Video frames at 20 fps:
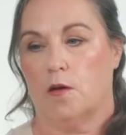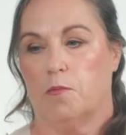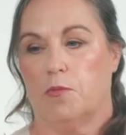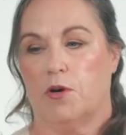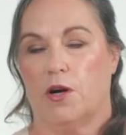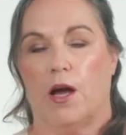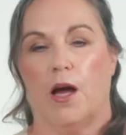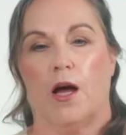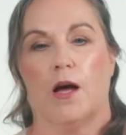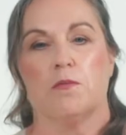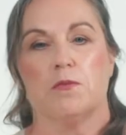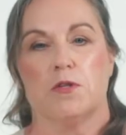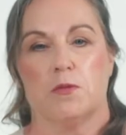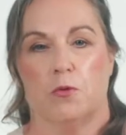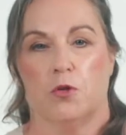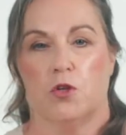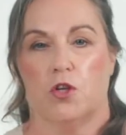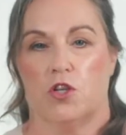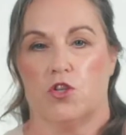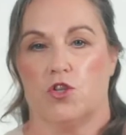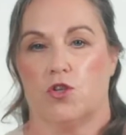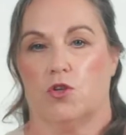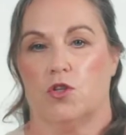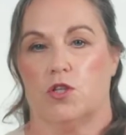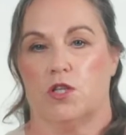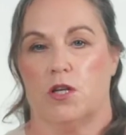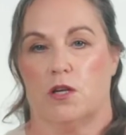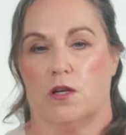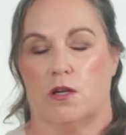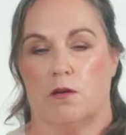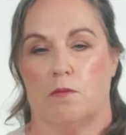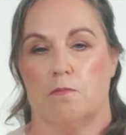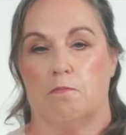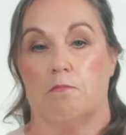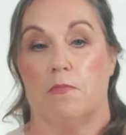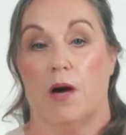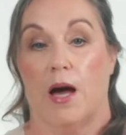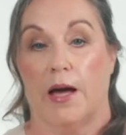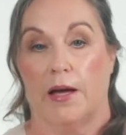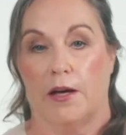Perhaps more exotic,
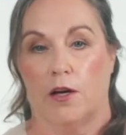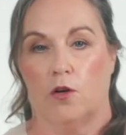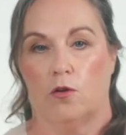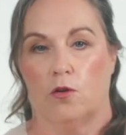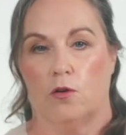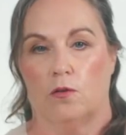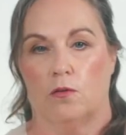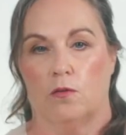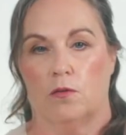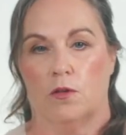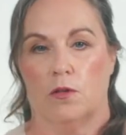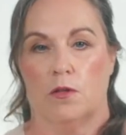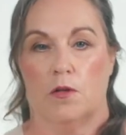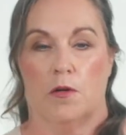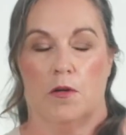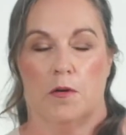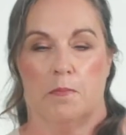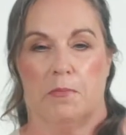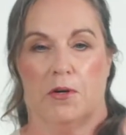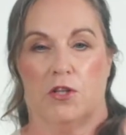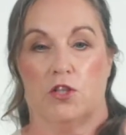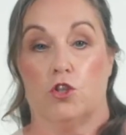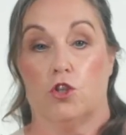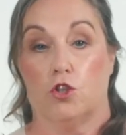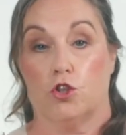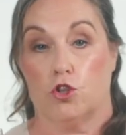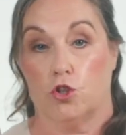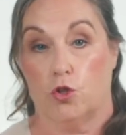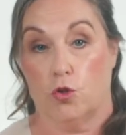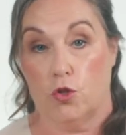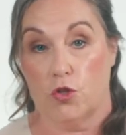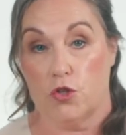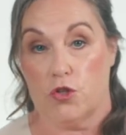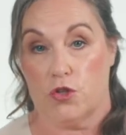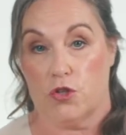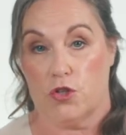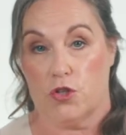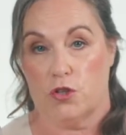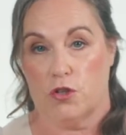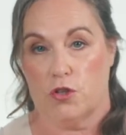mango, butter
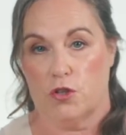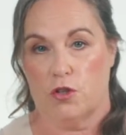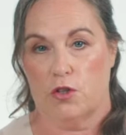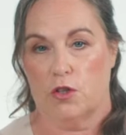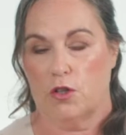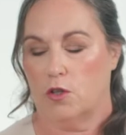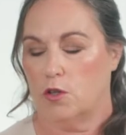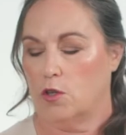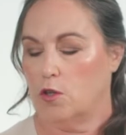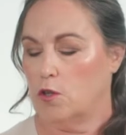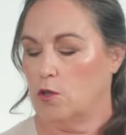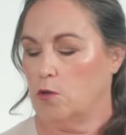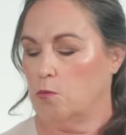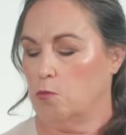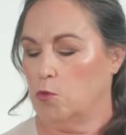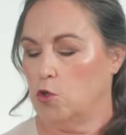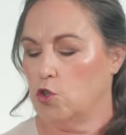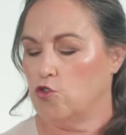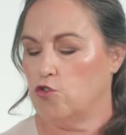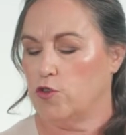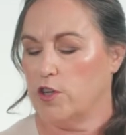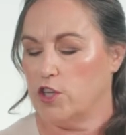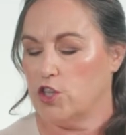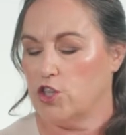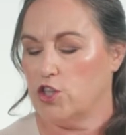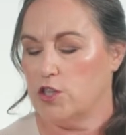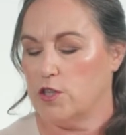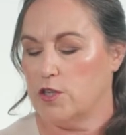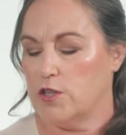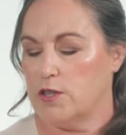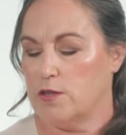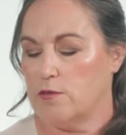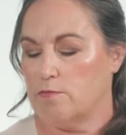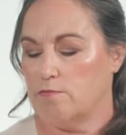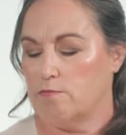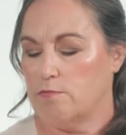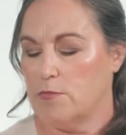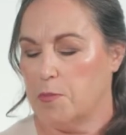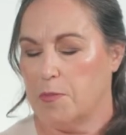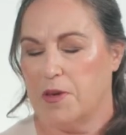toast, more richness,
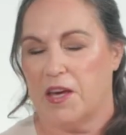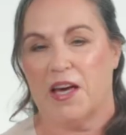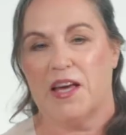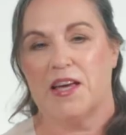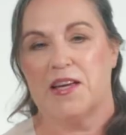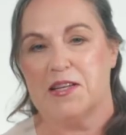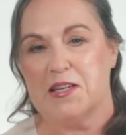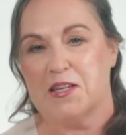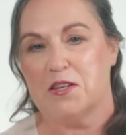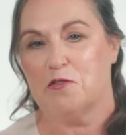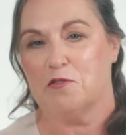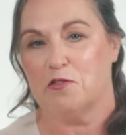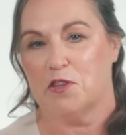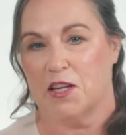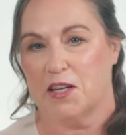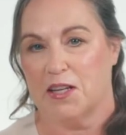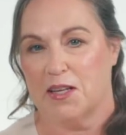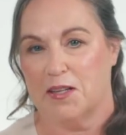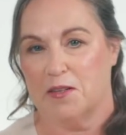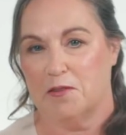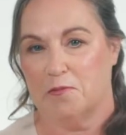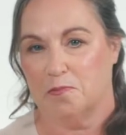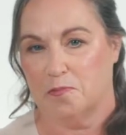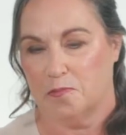maybe a hint of vanilla.